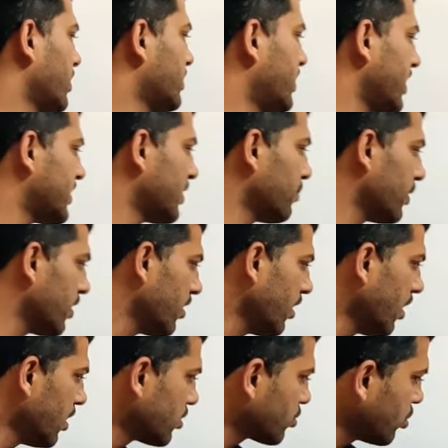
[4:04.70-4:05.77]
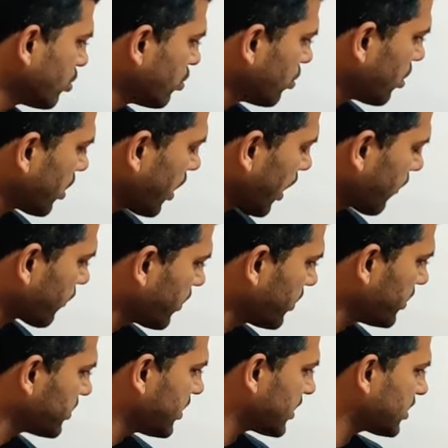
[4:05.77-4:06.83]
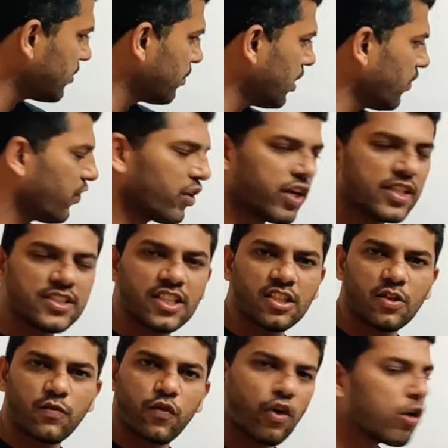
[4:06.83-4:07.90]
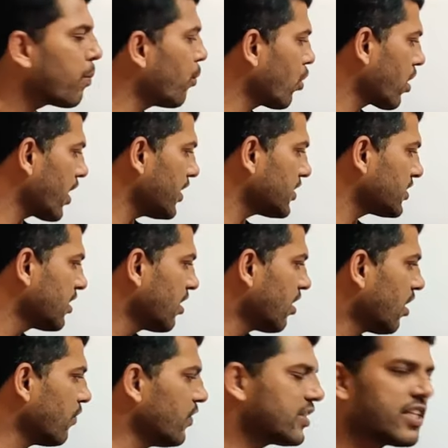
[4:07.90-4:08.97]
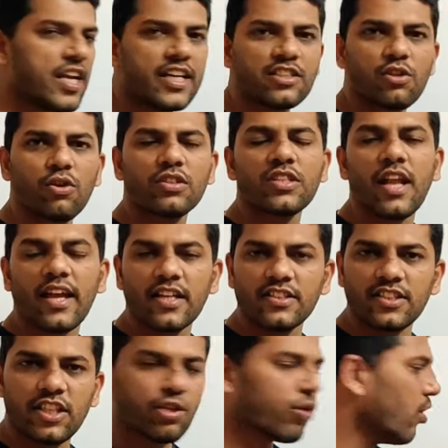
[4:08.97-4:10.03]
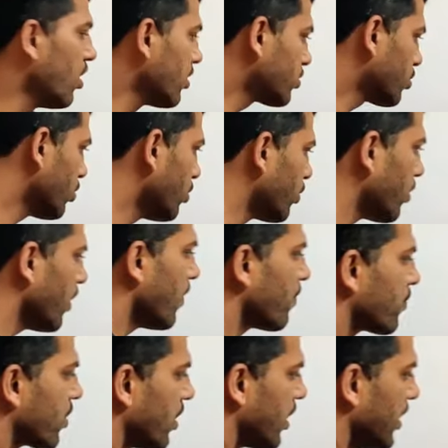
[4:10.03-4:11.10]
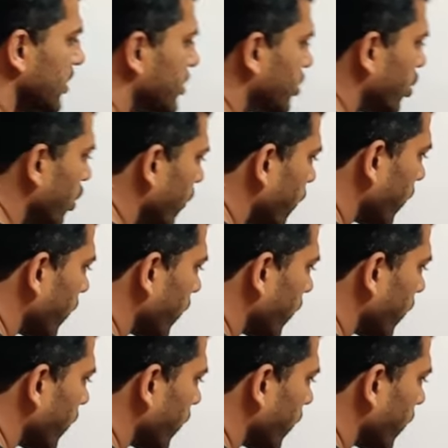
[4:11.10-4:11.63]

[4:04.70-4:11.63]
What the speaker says: this decimal. So after this decimal, if you consider the 4 points, obviously it looks like a 0. So instead of